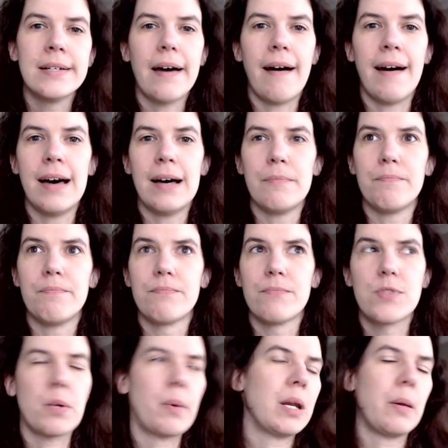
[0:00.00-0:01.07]

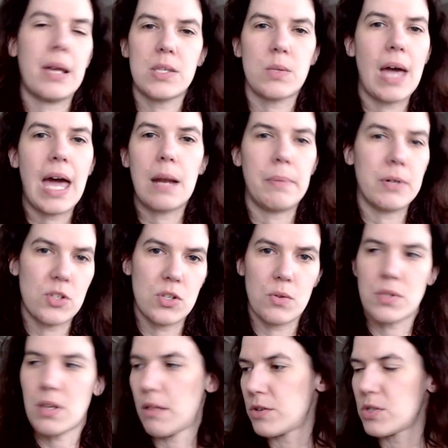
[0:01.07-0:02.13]
So anyway, so I had a bunch of
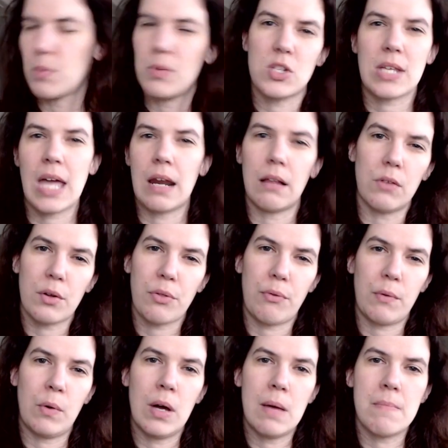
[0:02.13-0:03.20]
those colors, so we just kind of looked
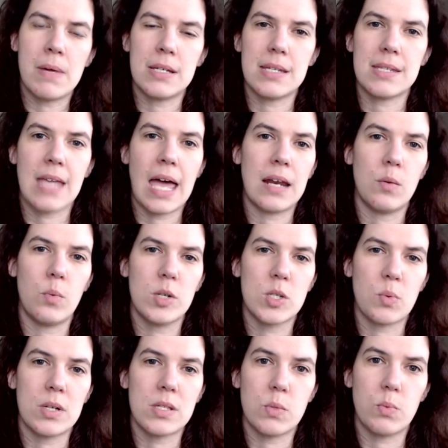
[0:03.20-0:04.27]
through them and decided
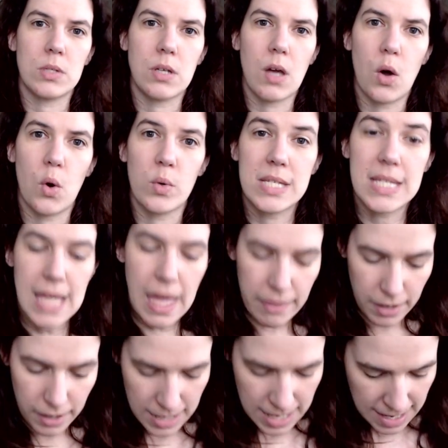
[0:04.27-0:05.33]
which ones would go
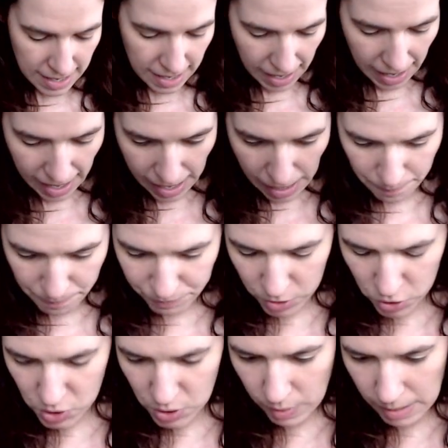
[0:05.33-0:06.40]
together.
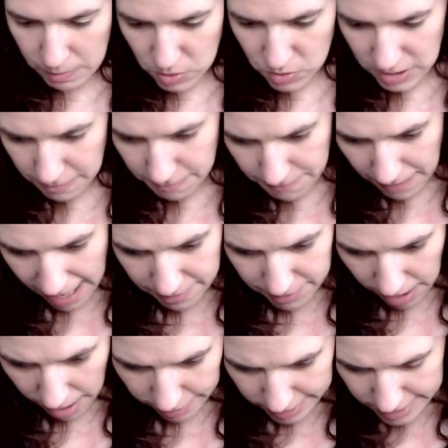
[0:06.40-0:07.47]
So I'm using 5
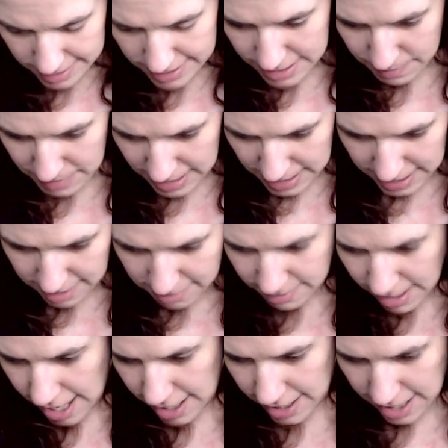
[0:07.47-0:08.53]
colors. Let me see
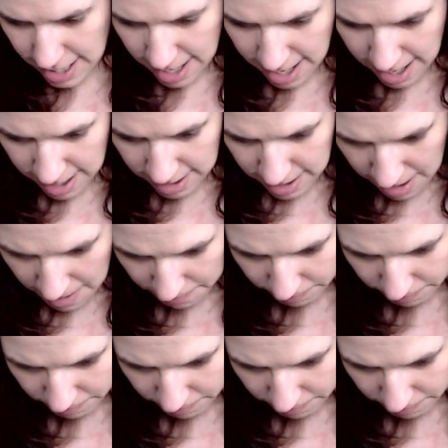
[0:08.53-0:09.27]
if I can,